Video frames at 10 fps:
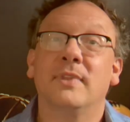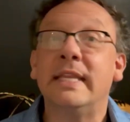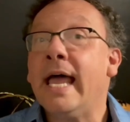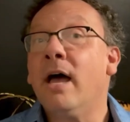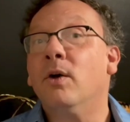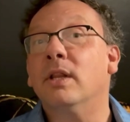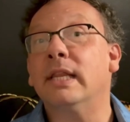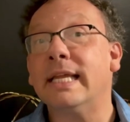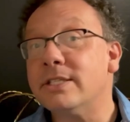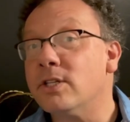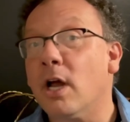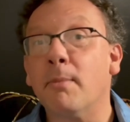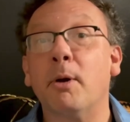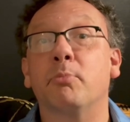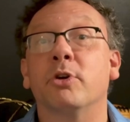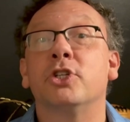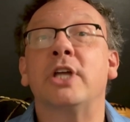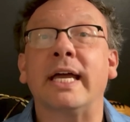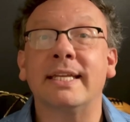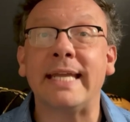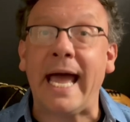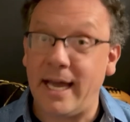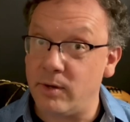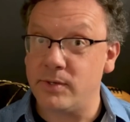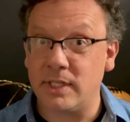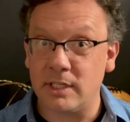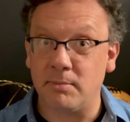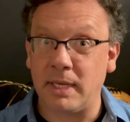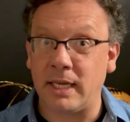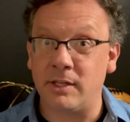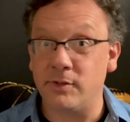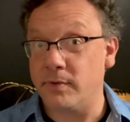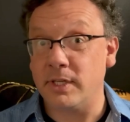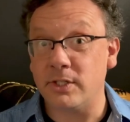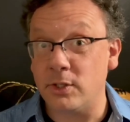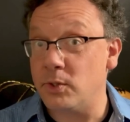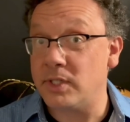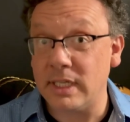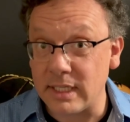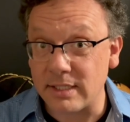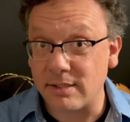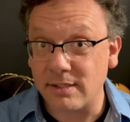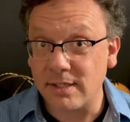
Now, let's talk about projected housing demands for these two cities.